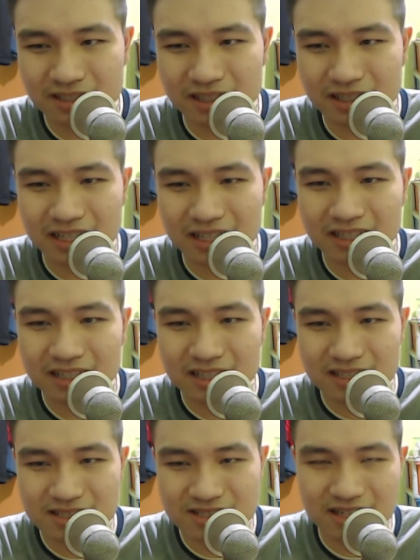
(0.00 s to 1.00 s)
uh
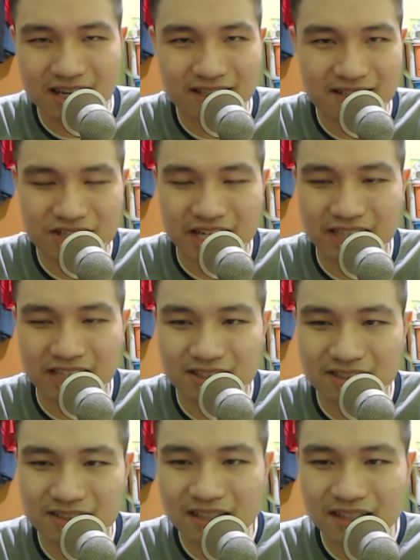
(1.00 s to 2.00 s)
Sanada's
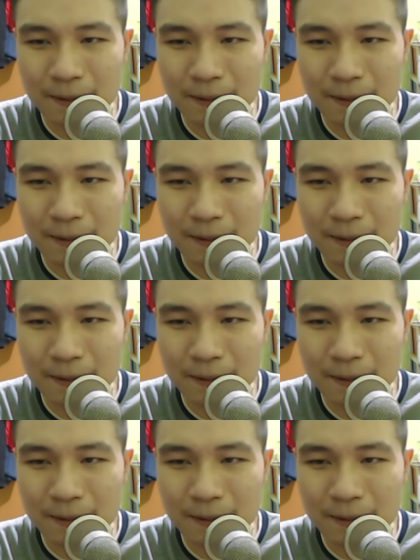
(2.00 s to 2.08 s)
character.